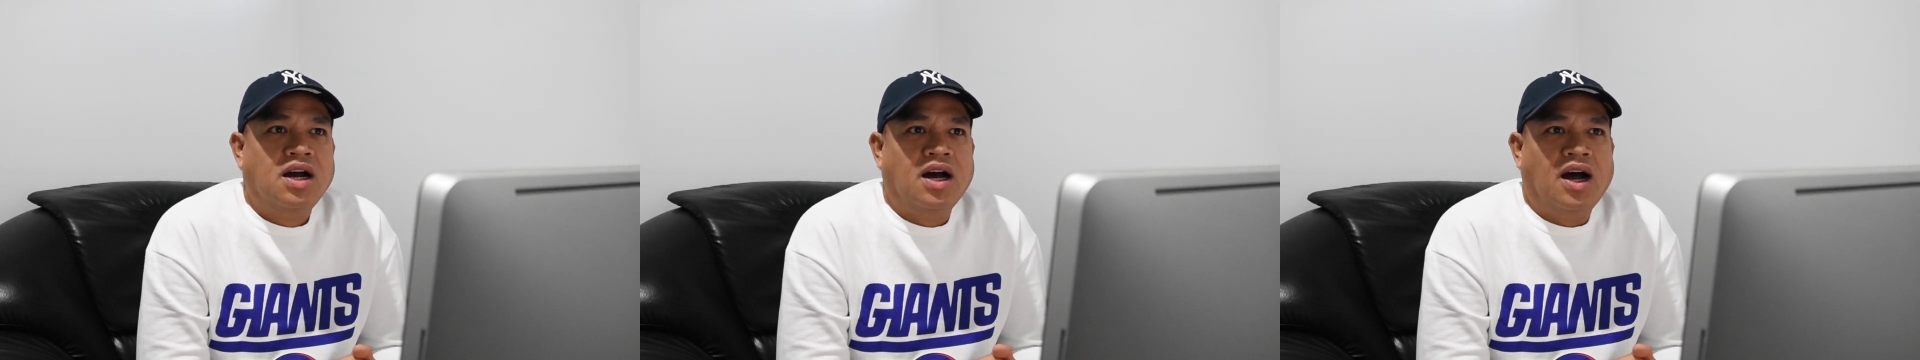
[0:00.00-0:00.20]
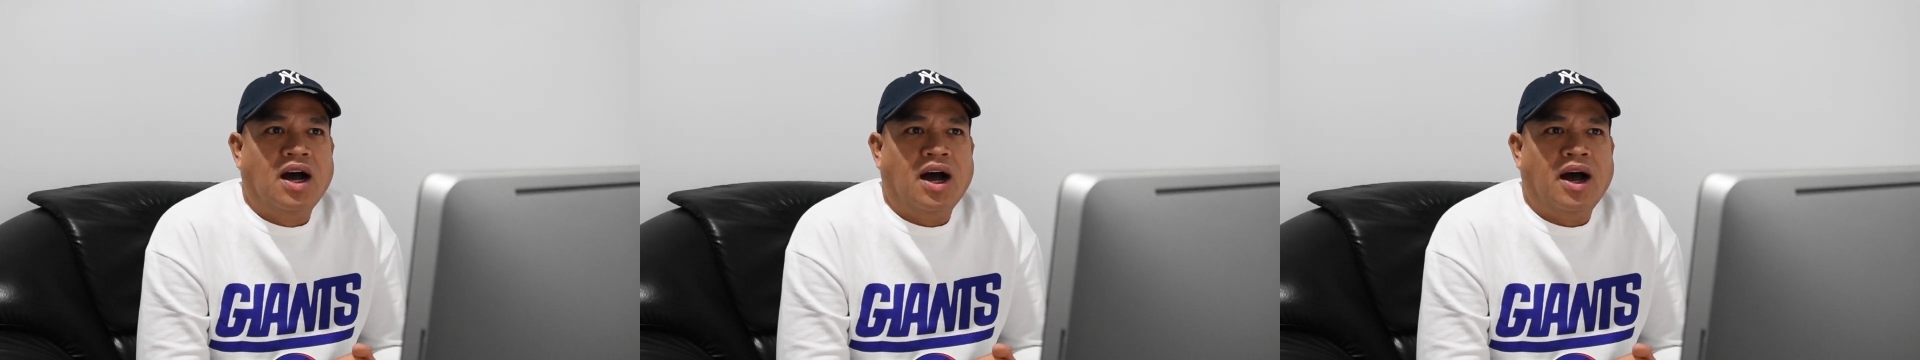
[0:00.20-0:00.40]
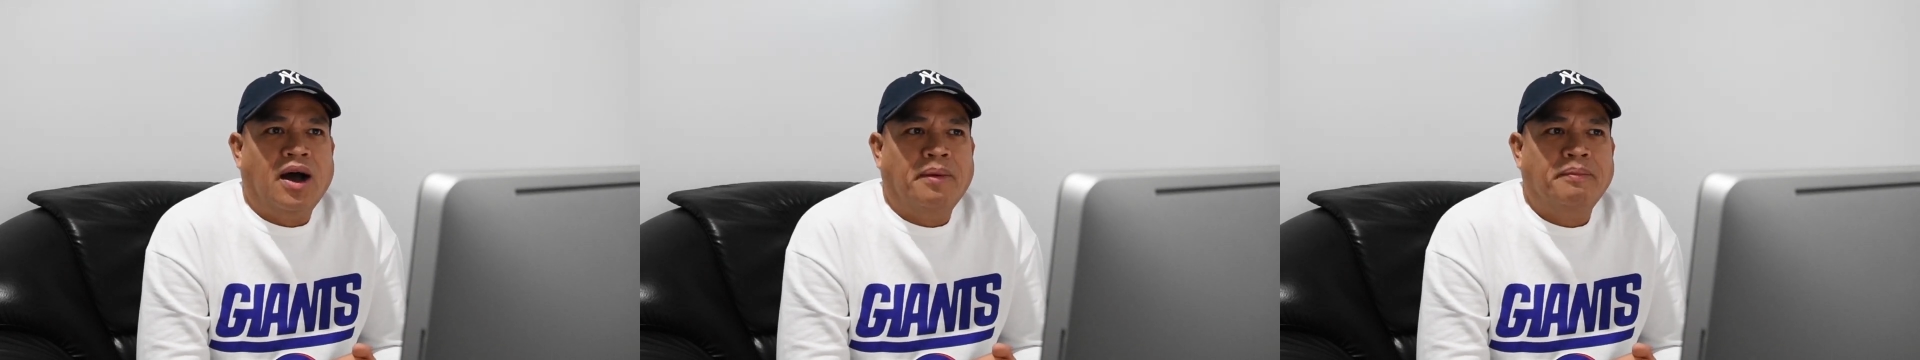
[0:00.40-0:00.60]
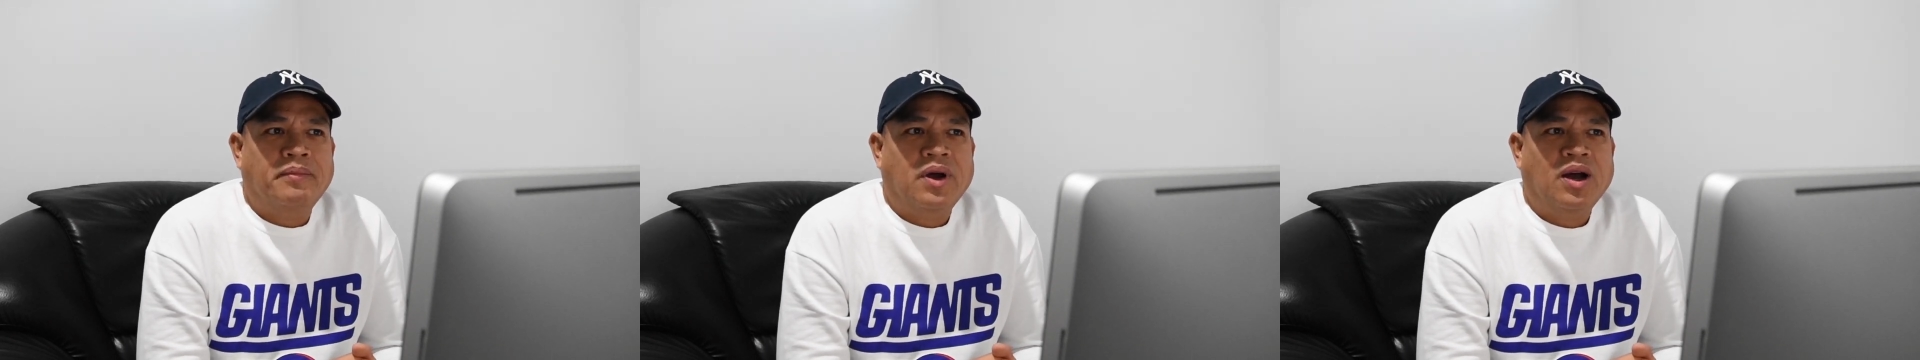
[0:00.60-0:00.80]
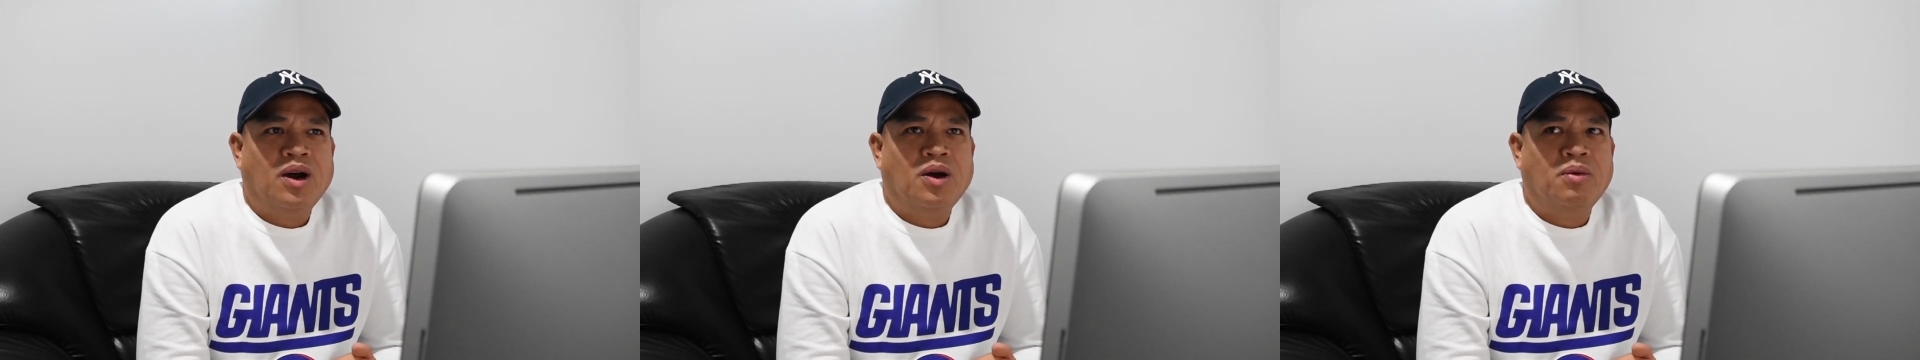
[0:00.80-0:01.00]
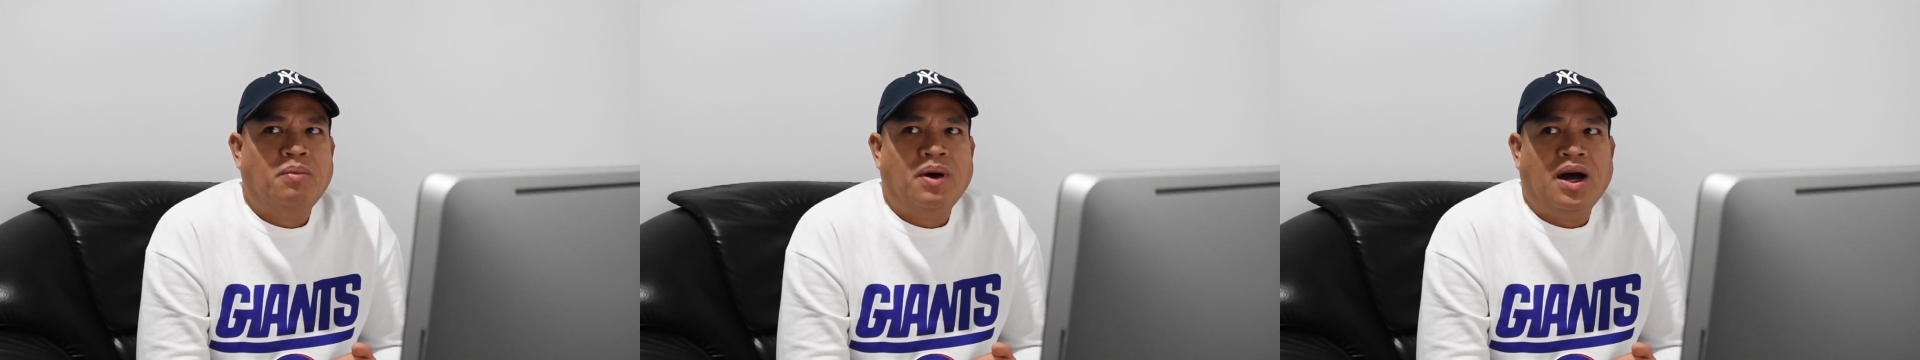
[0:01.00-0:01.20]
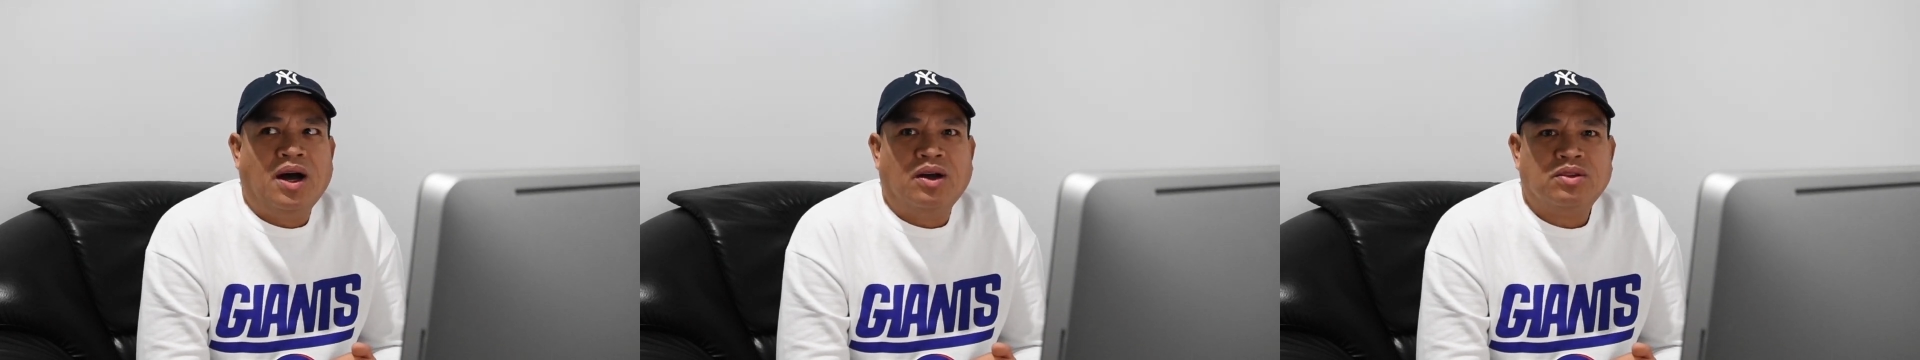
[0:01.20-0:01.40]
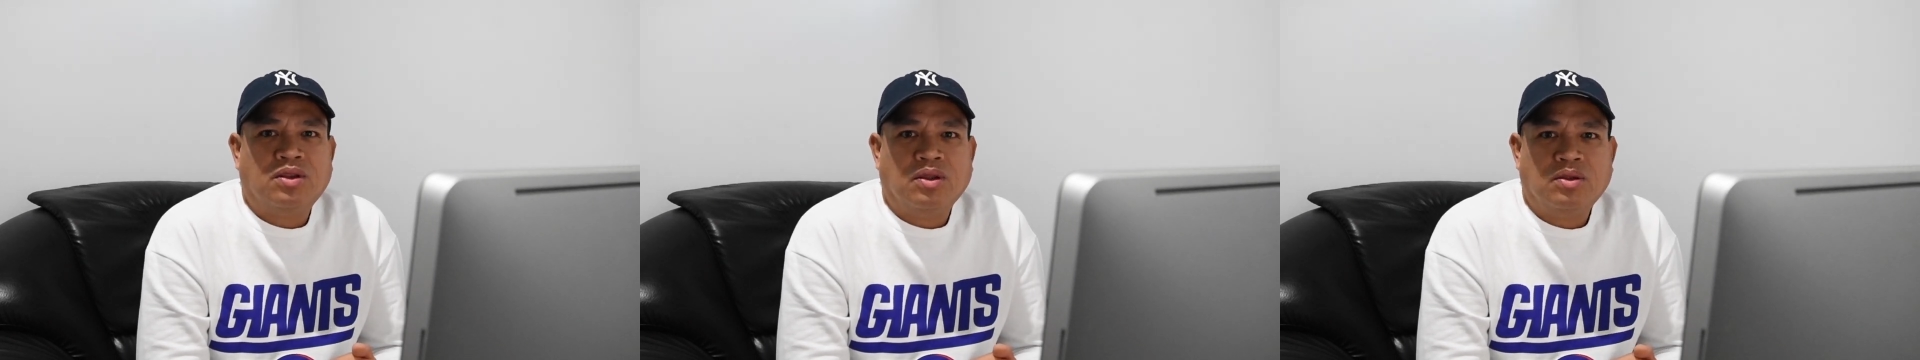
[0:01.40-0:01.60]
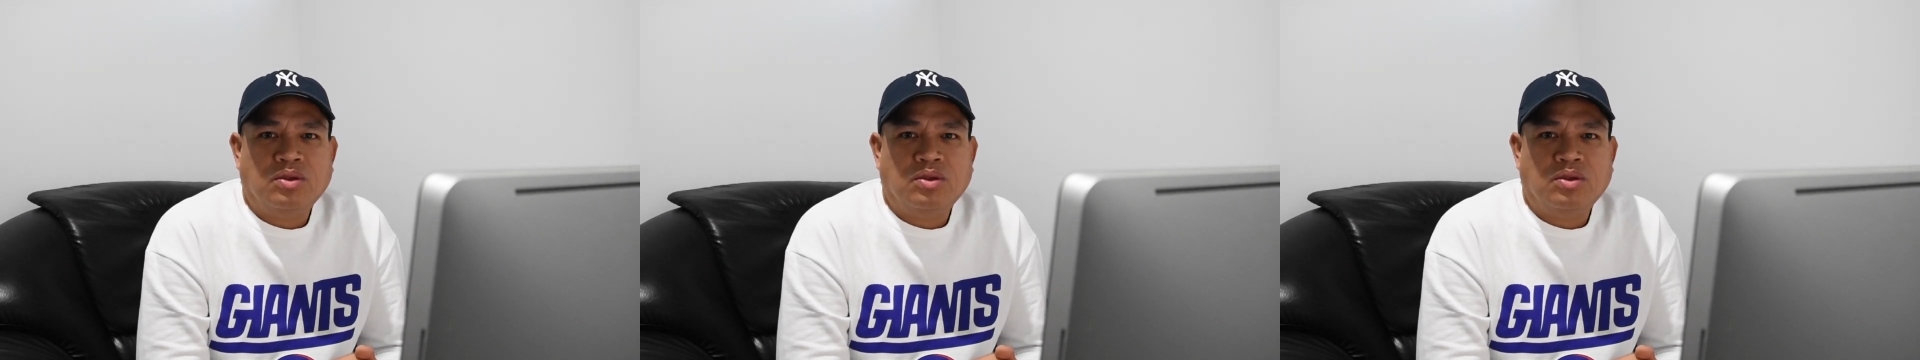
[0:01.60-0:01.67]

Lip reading: how about